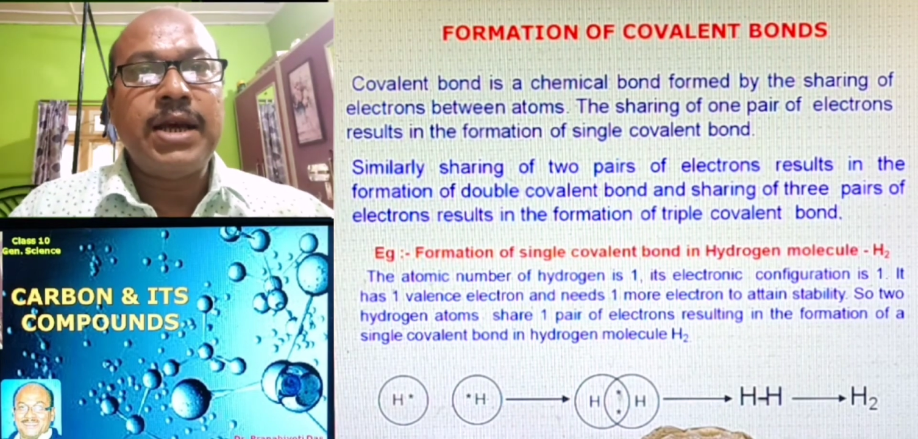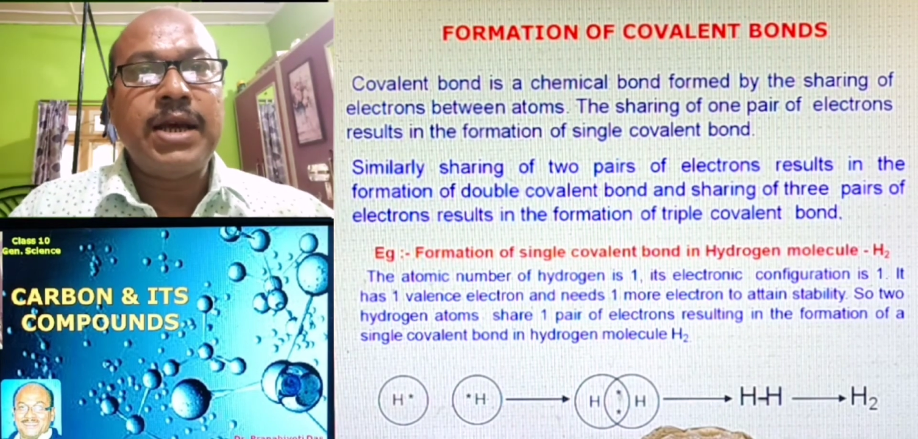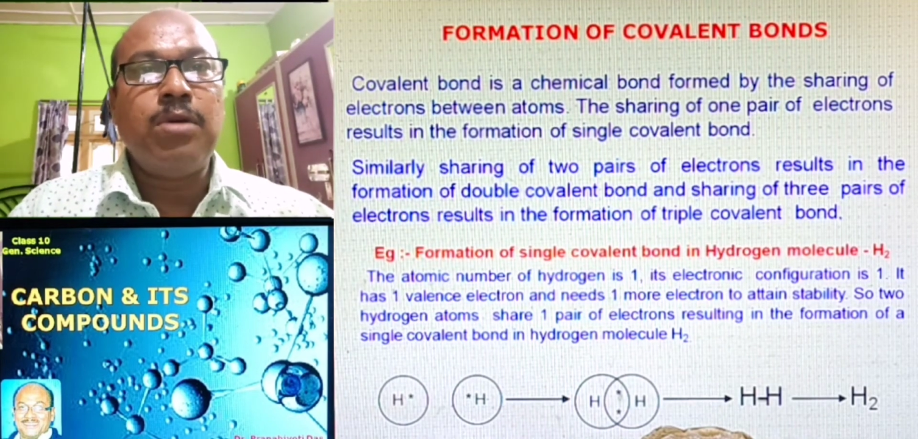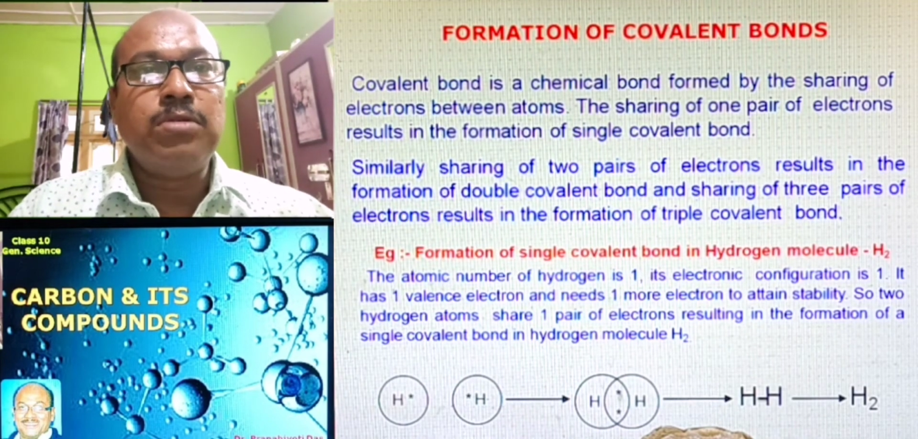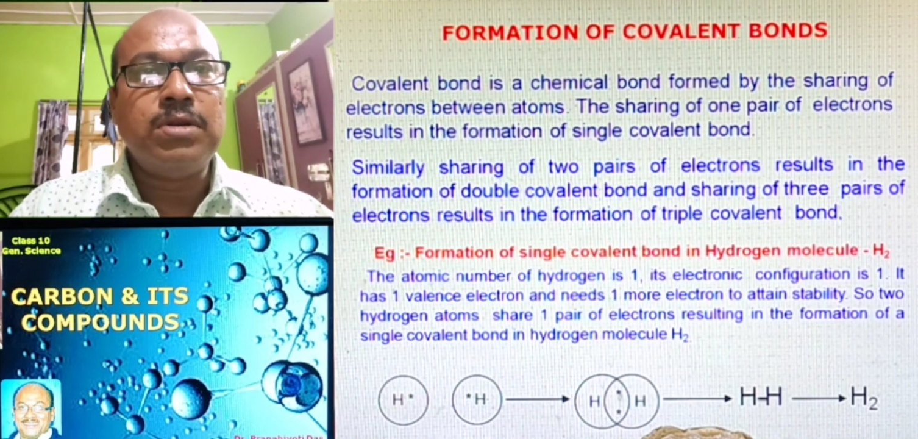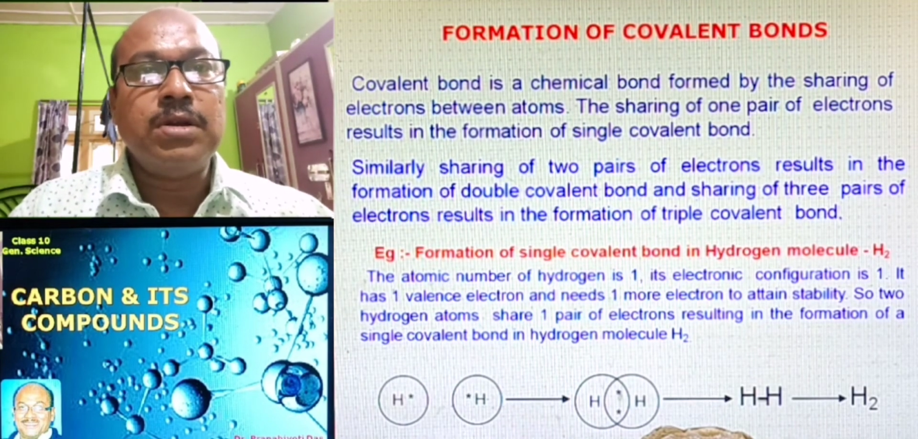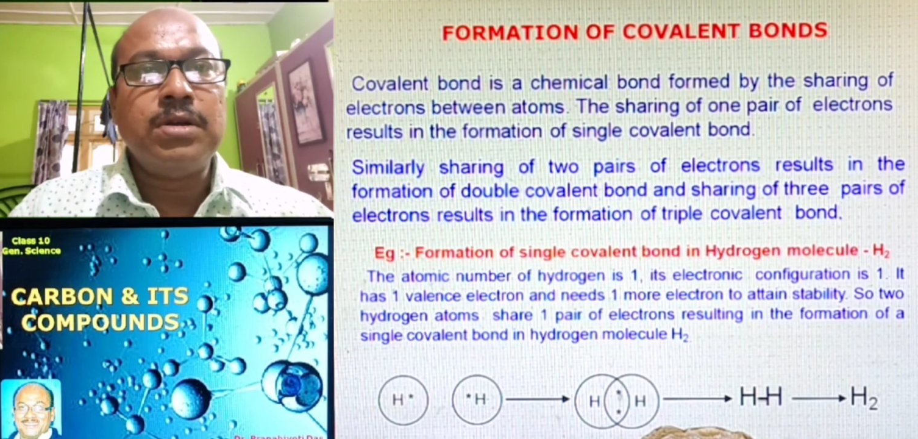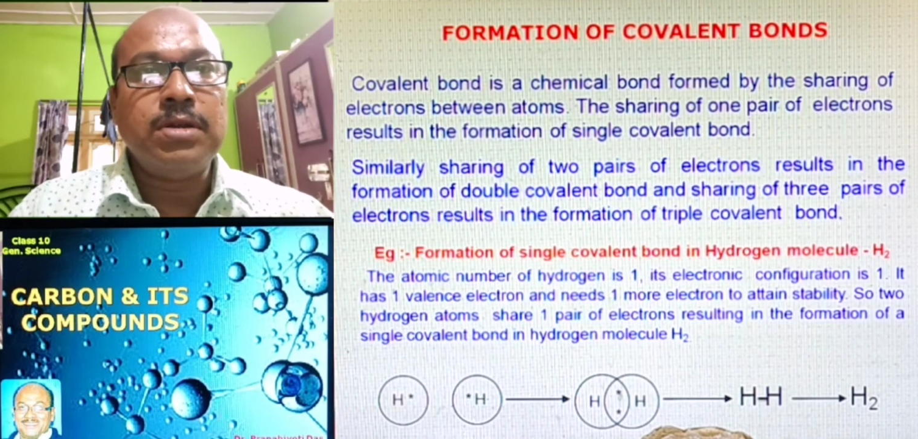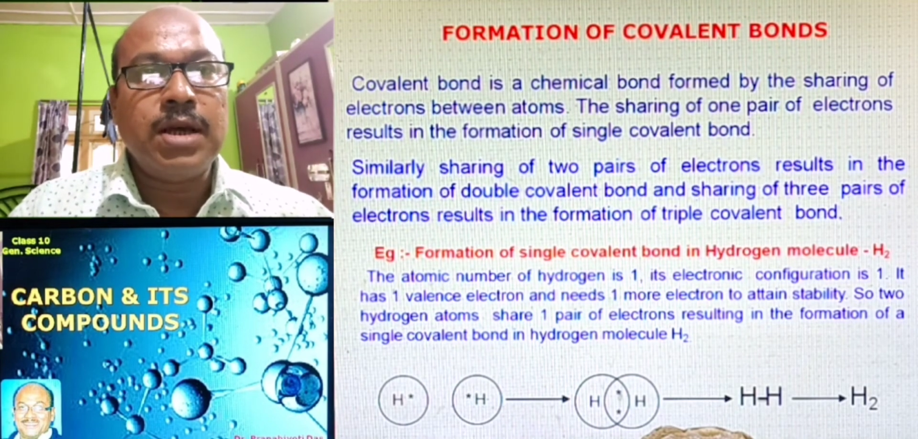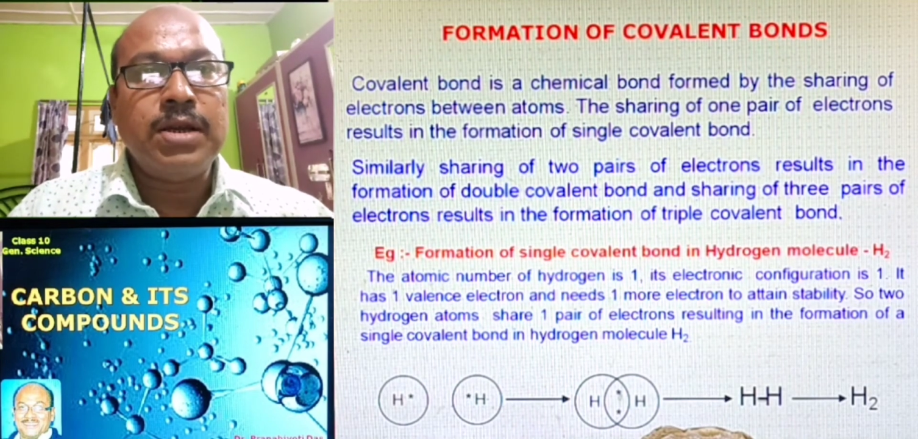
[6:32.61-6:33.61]
around
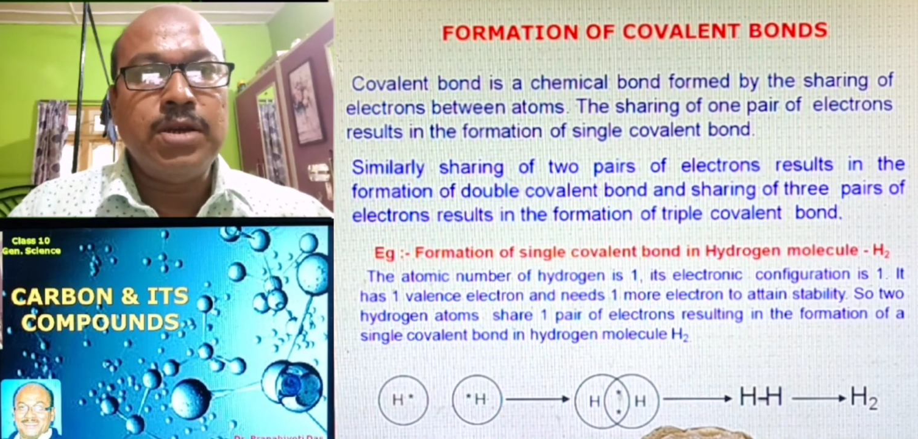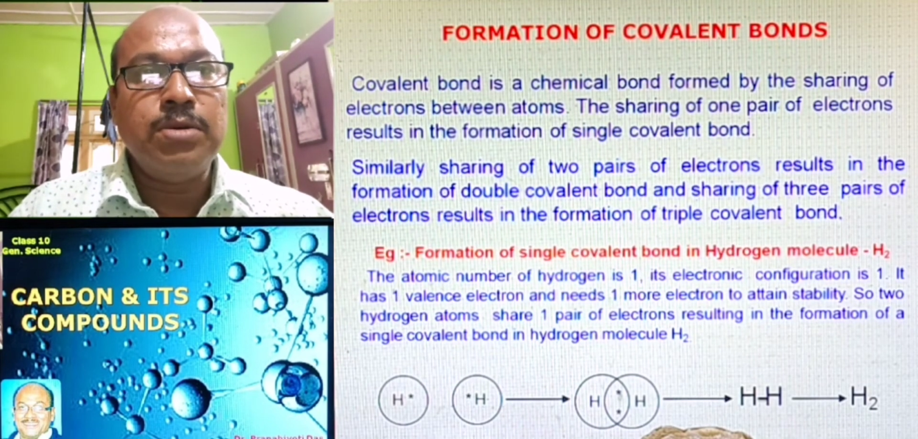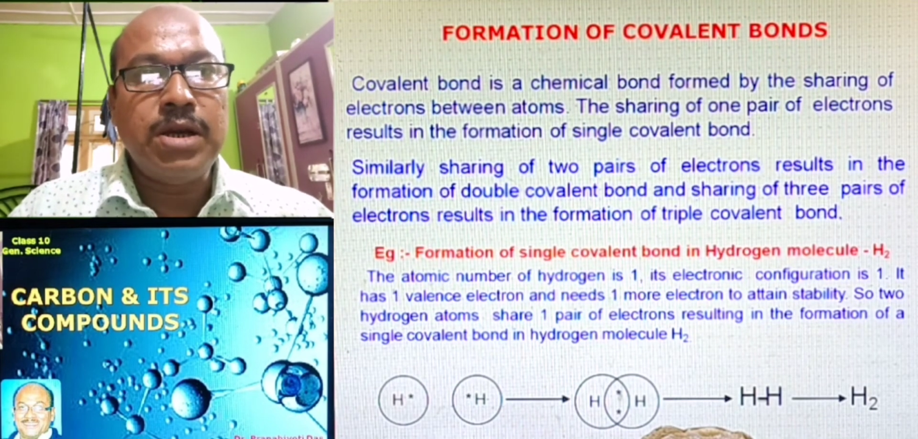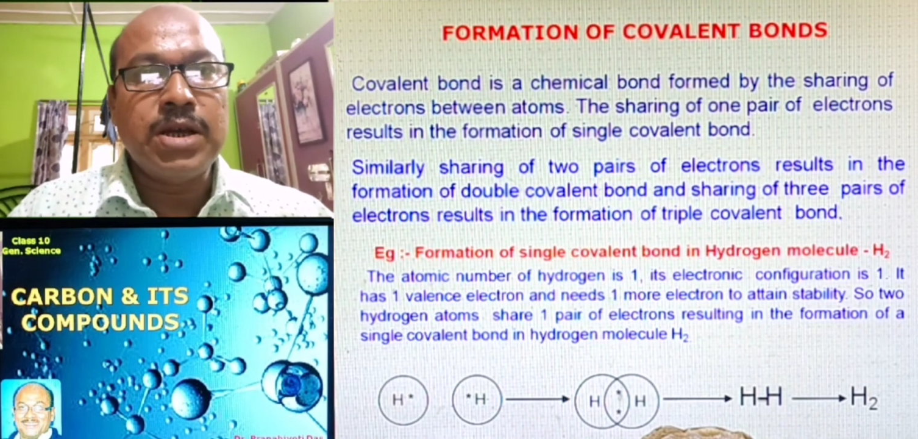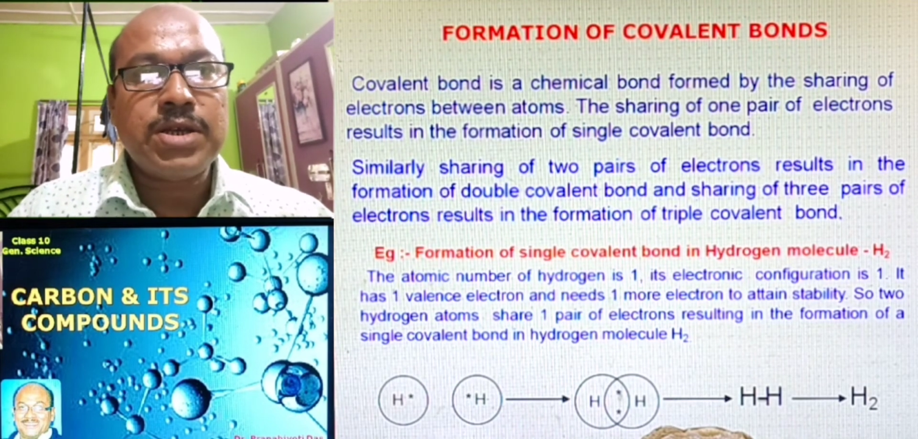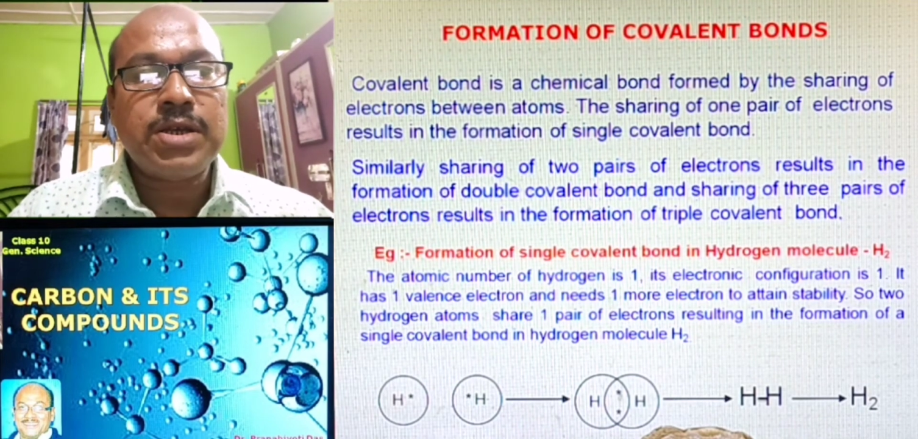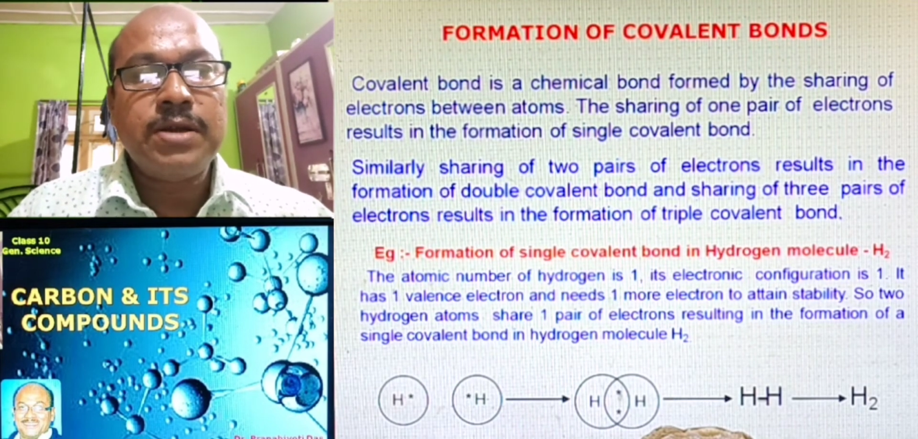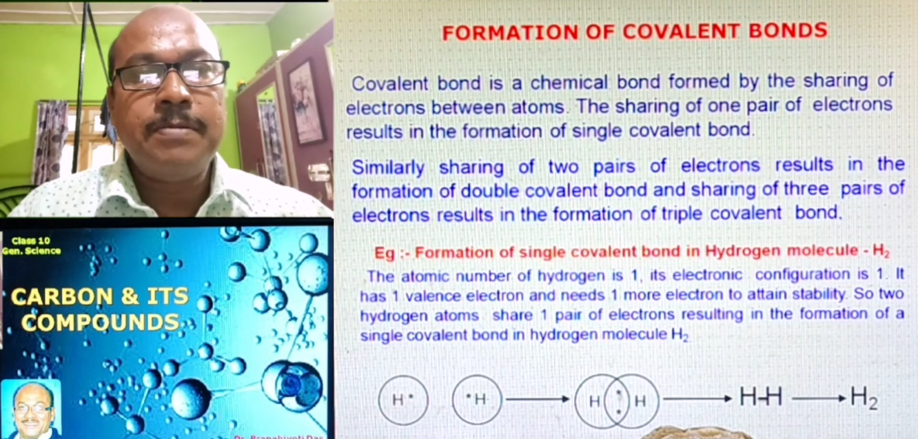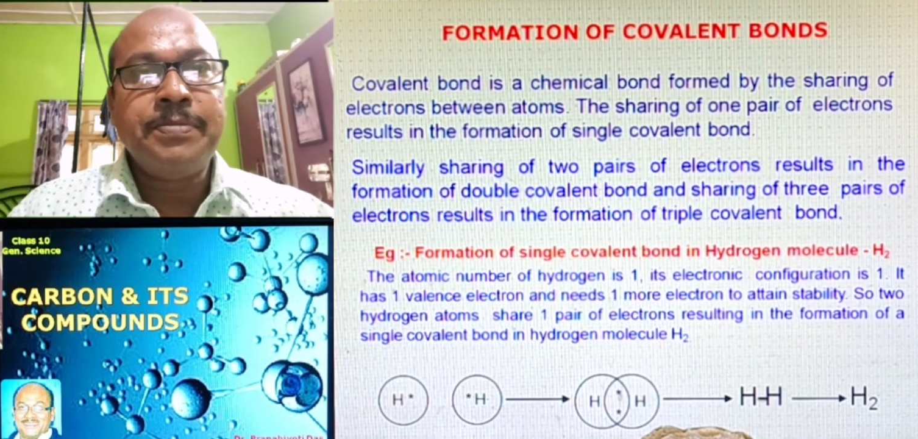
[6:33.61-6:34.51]
the nucleus.